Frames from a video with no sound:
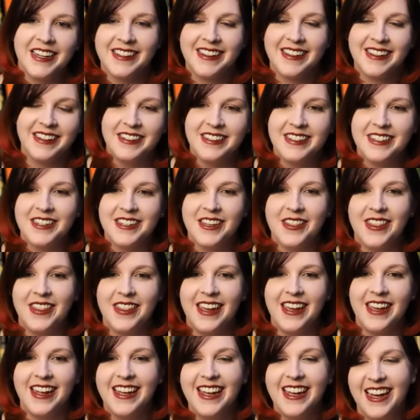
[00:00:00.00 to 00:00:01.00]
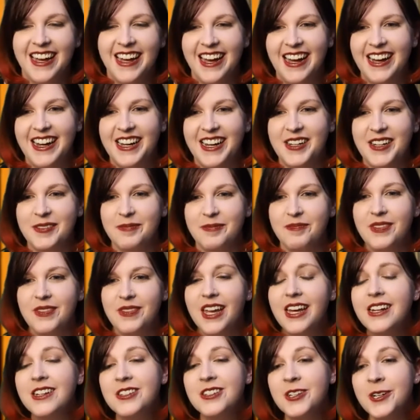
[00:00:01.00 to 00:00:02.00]
It's a good thing. Um, and in
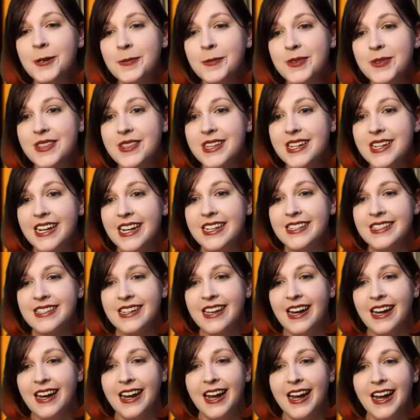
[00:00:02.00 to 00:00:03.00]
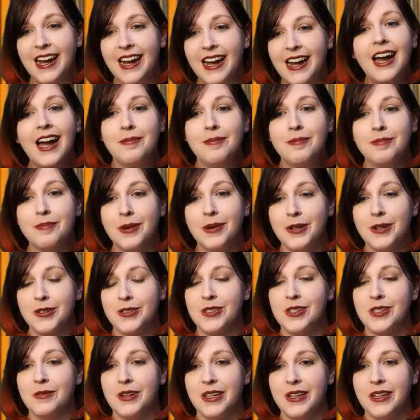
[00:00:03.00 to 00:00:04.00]
terms of the night sky, I'm personally
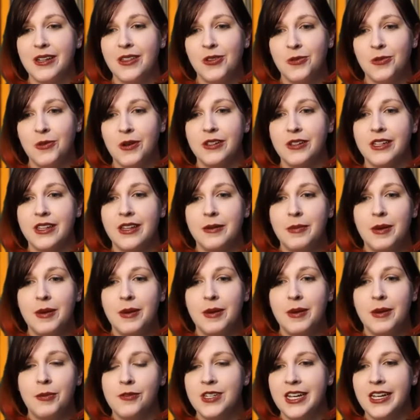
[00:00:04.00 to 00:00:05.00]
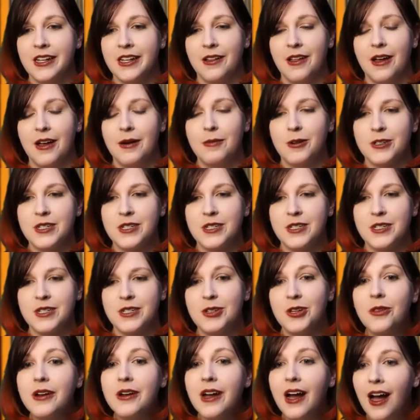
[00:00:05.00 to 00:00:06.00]
really thrilled. I think people have taken a lot more time to
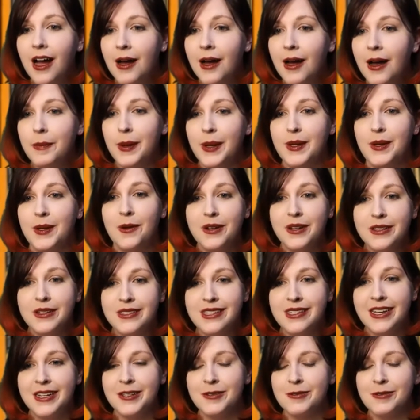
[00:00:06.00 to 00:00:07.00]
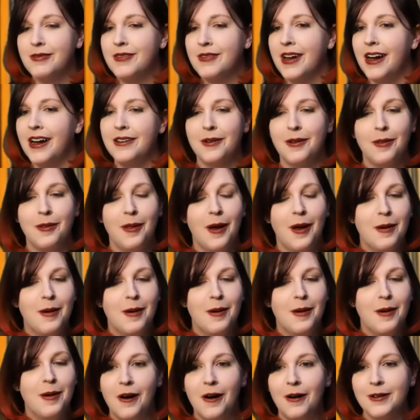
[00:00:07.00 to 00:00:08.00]
look up and notice things. We've gotten a lot more
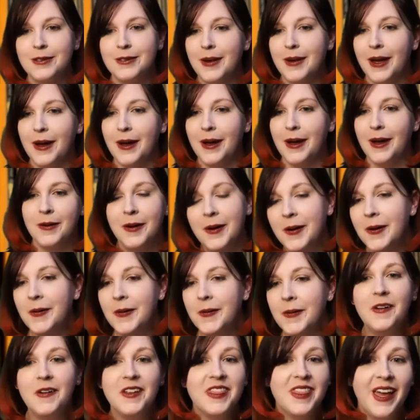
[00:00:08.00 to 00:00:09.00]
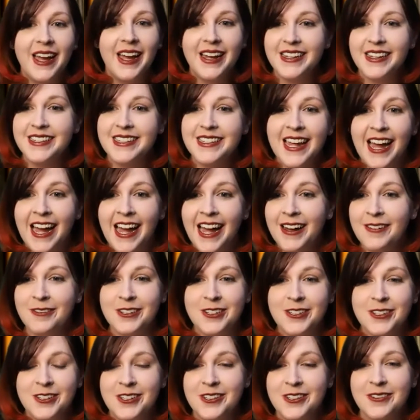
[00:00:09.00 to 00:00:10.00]
calls about what the heck is that,
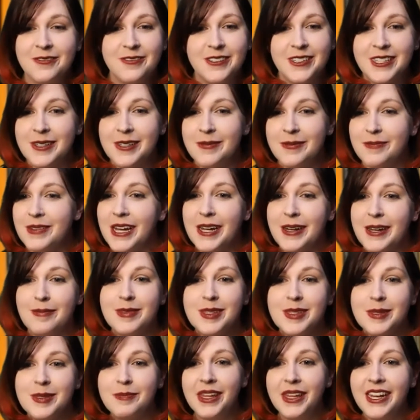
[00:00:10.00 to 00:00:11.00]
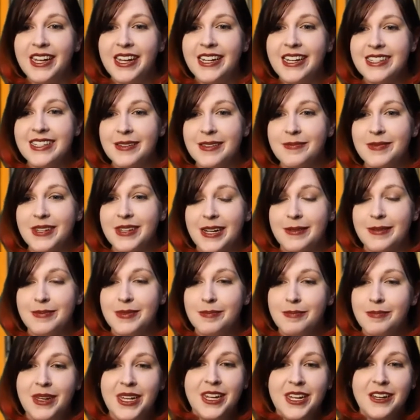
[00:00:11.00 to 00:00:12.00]
which was sometimes planets, sometimes
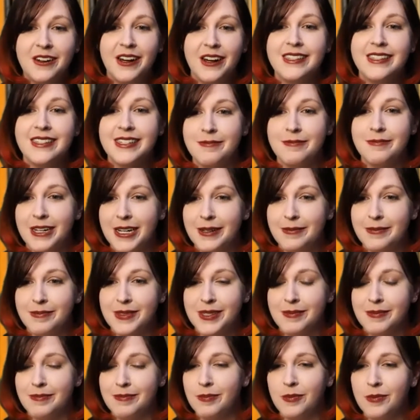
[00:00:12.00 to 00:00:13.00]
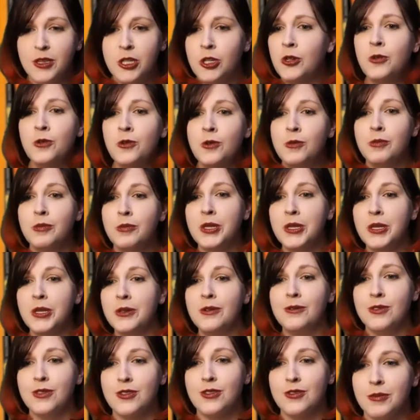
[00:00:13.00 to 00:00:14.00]
meteorites, sometimes loon balloons
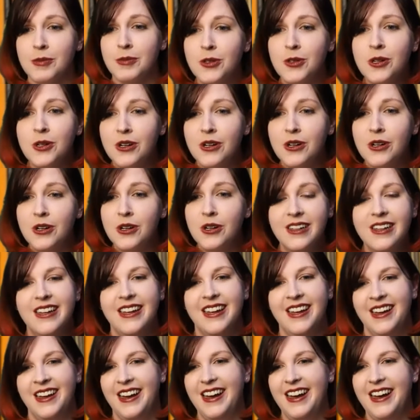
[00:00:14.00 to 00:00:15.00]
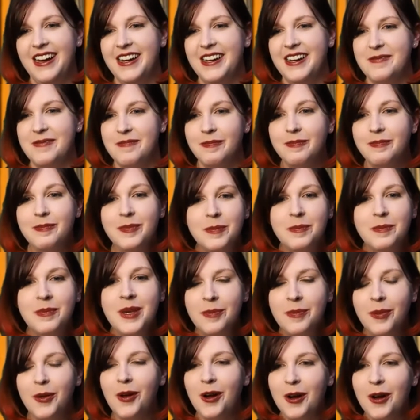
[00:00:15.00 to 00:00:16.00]
from Google. Um, but people
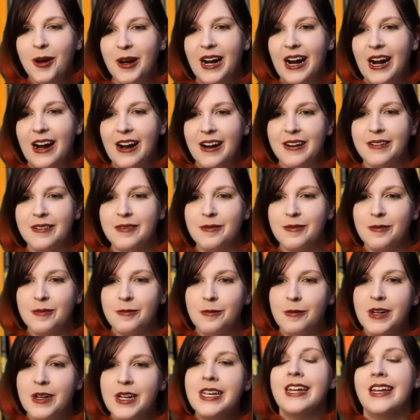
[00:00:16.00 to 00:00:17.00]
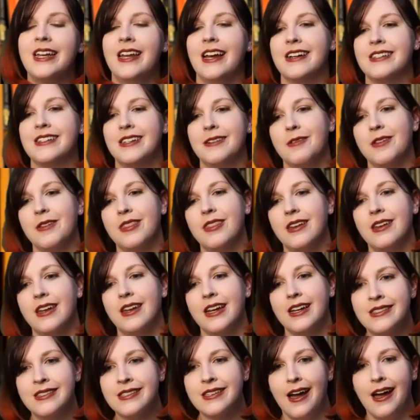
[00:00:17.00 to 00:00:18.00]
are, are reconnecting with the night
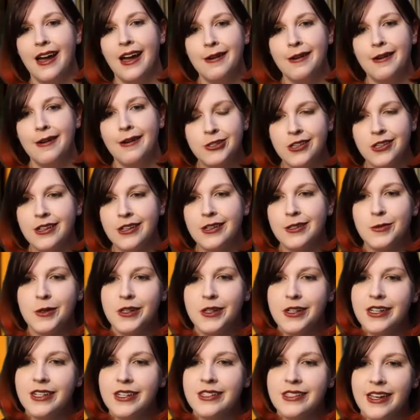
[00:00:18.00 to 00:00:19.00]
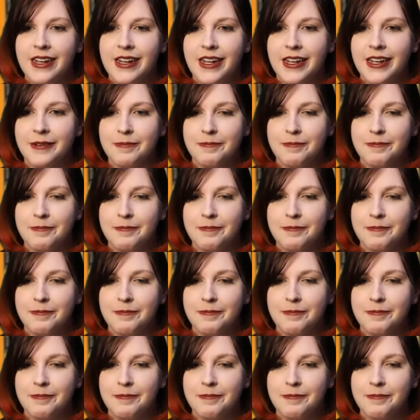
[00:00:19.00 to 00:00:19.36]
sky, which I think is really exciting.